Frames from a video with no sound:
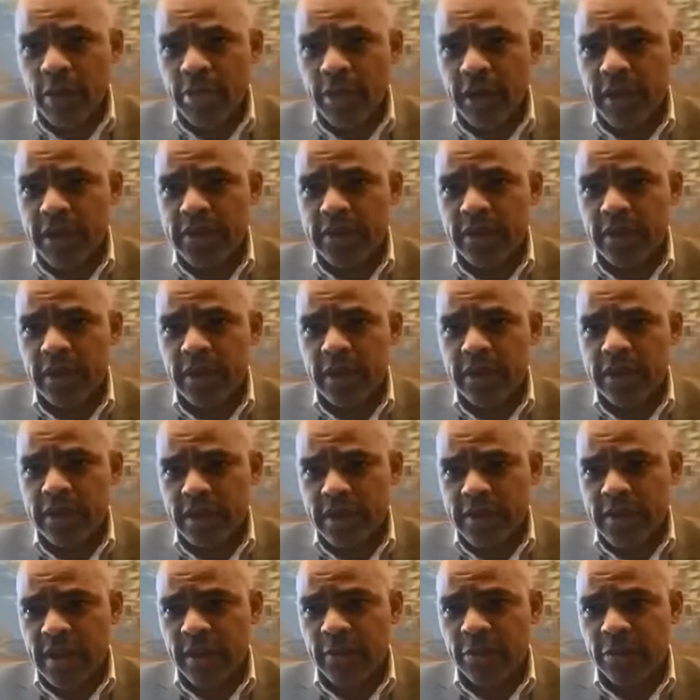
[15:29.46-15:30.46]
place of, it's a
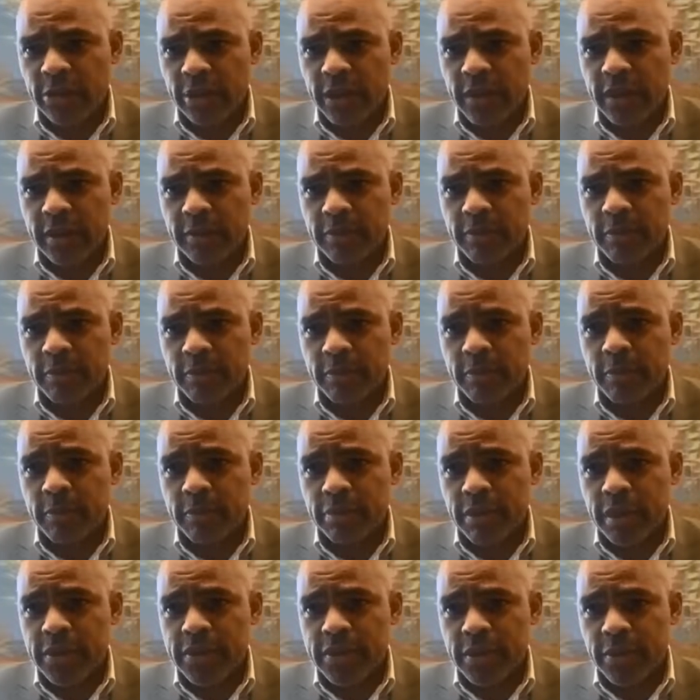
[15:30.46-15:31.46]
temporary
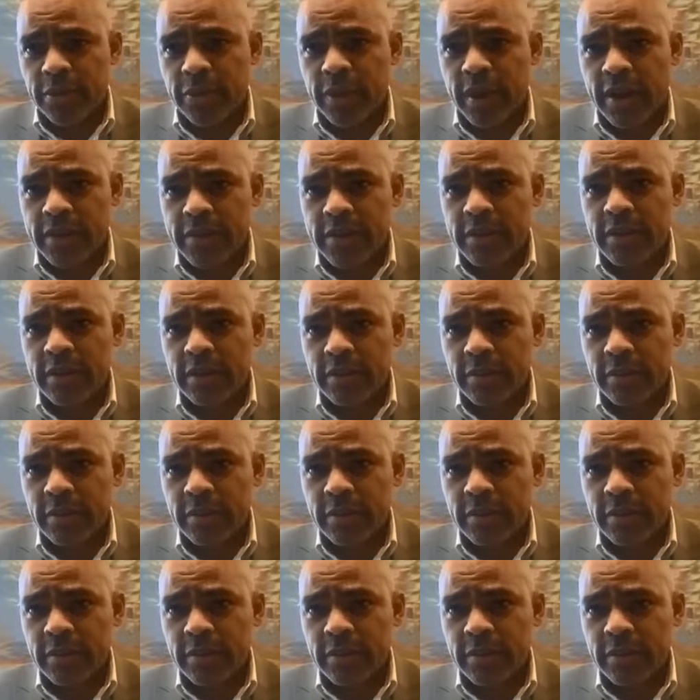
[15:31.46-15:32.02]
place of rest